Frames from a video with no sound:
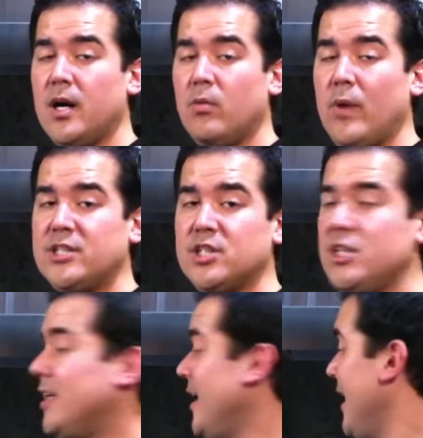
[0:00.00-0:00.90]
range hood
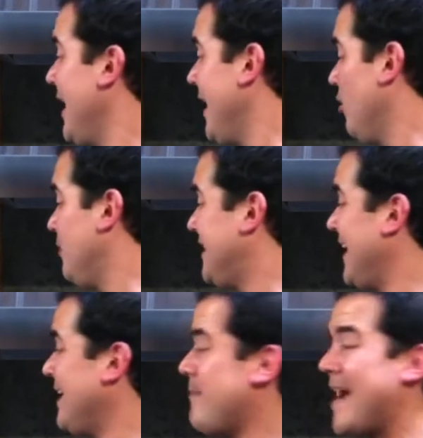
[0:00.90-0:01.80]
unit, it'll be
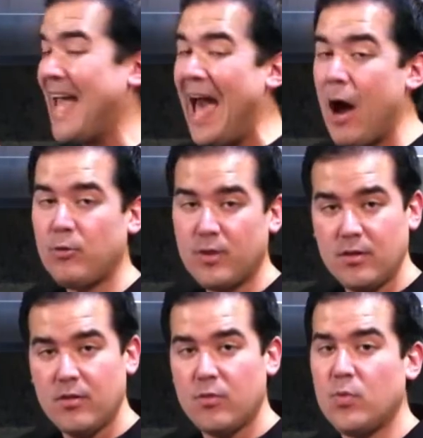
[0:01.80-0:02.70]
taken back out
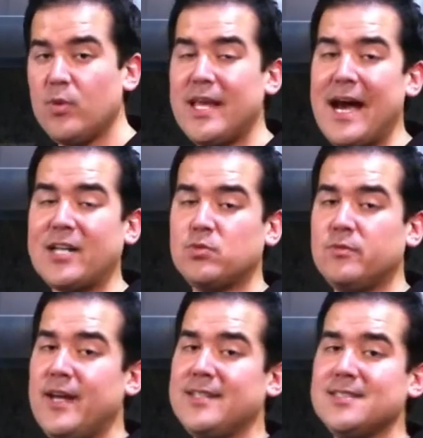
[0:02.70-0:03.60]
through the actual
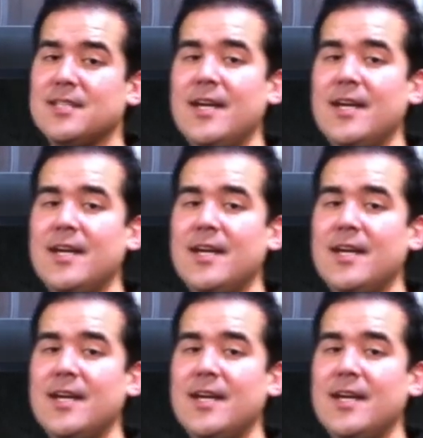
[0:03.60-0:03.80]
vents.